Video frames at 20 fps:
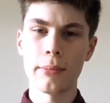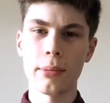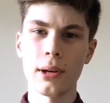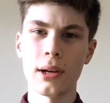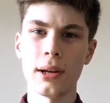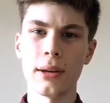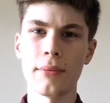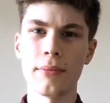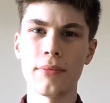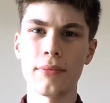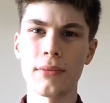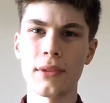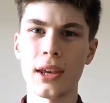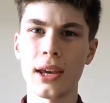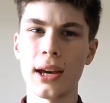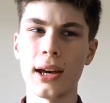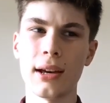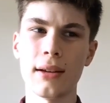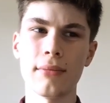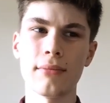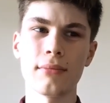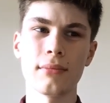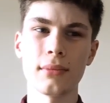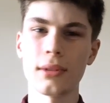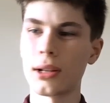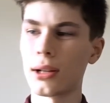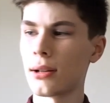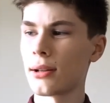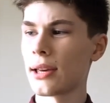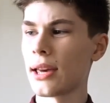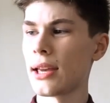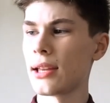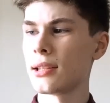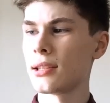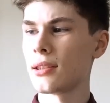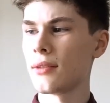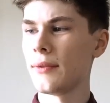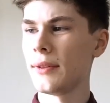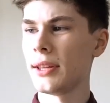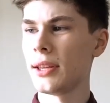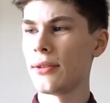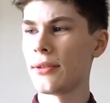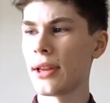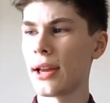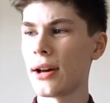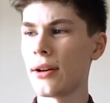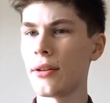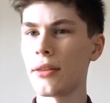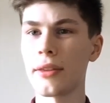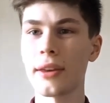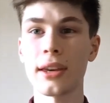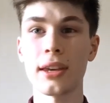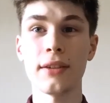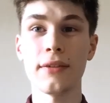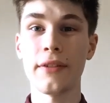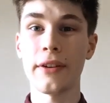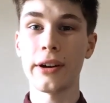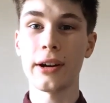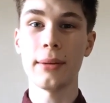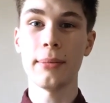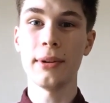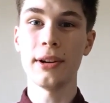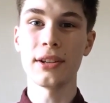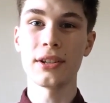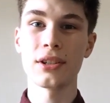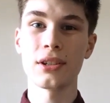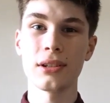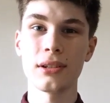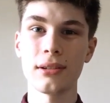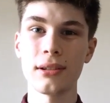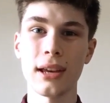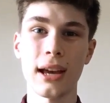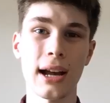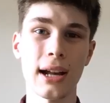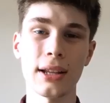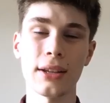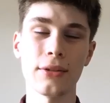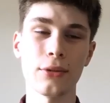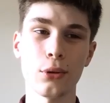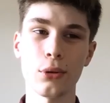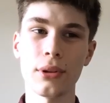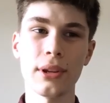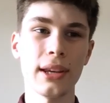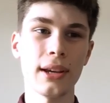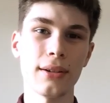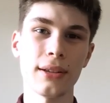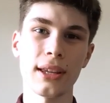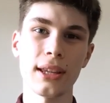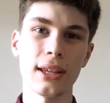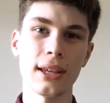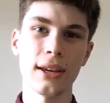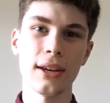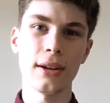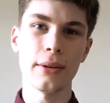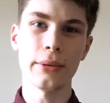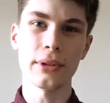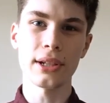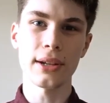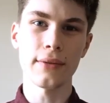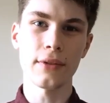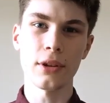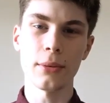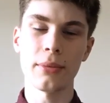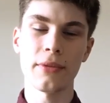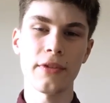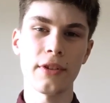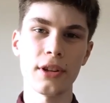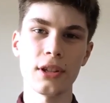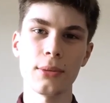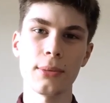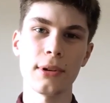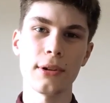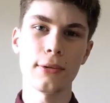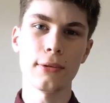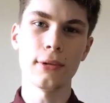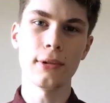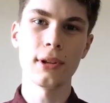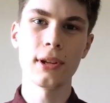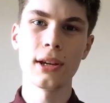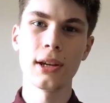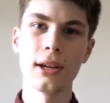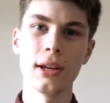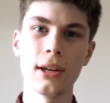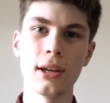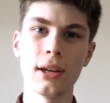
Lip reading: But yeah, I'll get into the video now. Thank you very much, Hannah or Neon Indigo, whichever you prefer to be called.